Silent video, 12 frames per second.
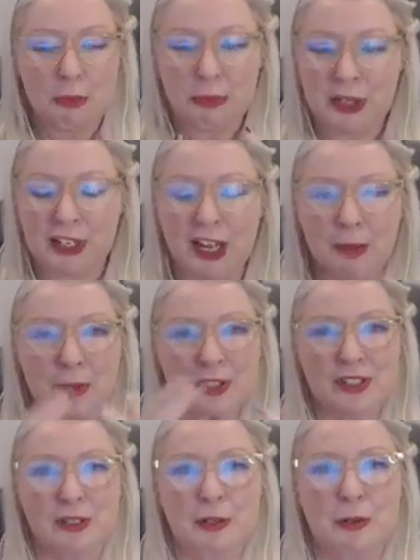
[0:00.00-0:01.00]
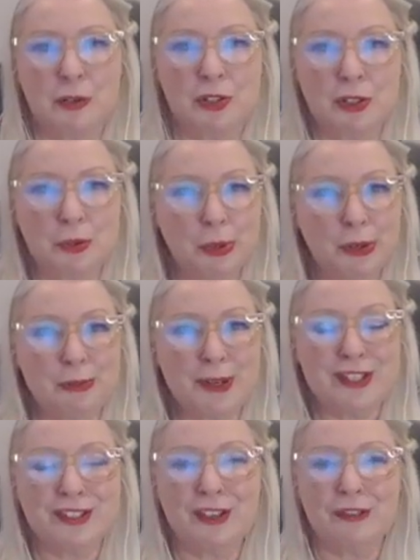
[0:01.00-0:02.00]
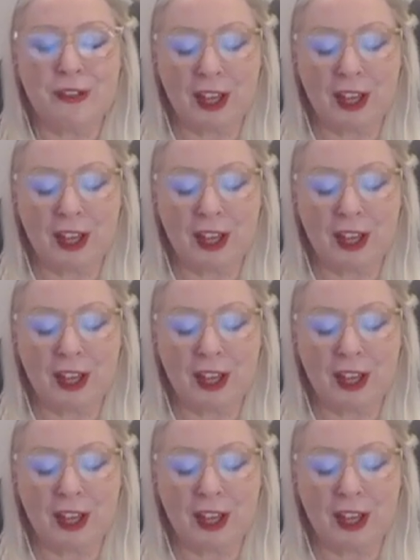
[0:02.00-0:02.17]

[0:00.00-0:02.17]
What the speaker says: Being able to put myself